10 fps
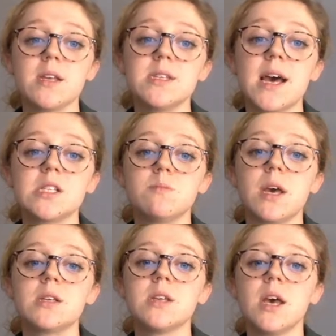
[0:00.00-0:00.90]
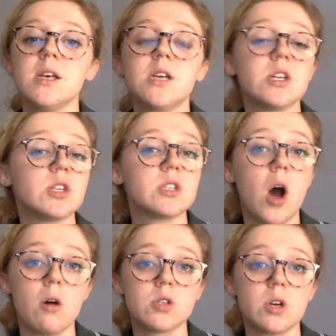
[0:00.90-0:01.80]
these aspects such as
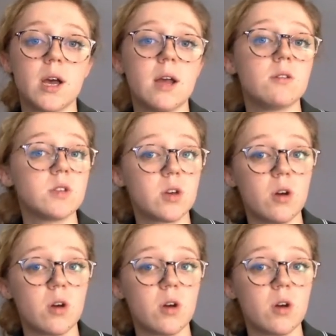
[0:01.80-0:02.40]
culture and also